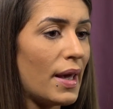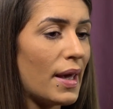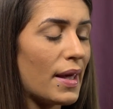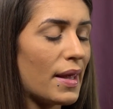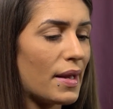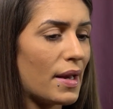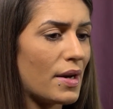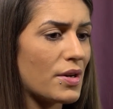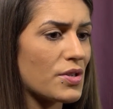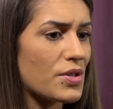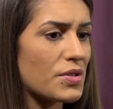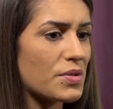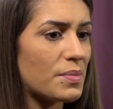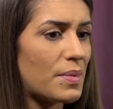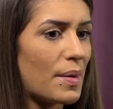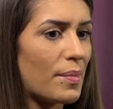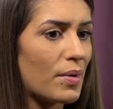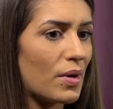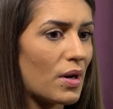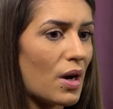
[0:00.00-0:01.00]
And I just
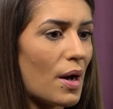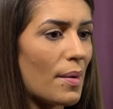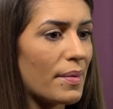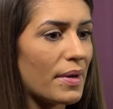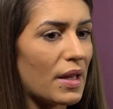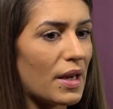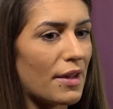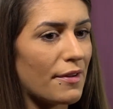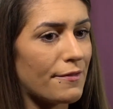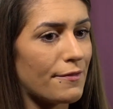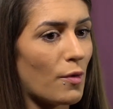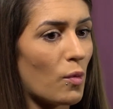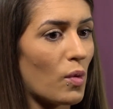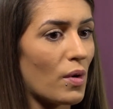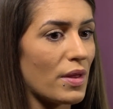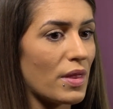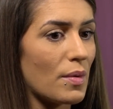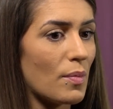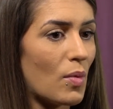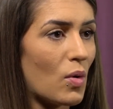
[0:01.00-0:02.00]
remember coming in at 4
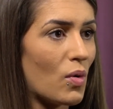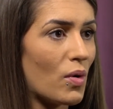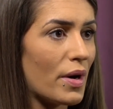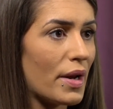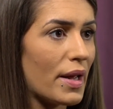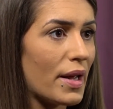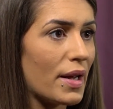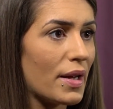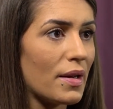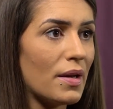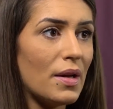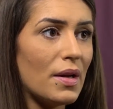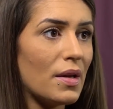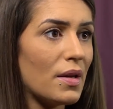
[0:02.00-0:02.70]
a.m,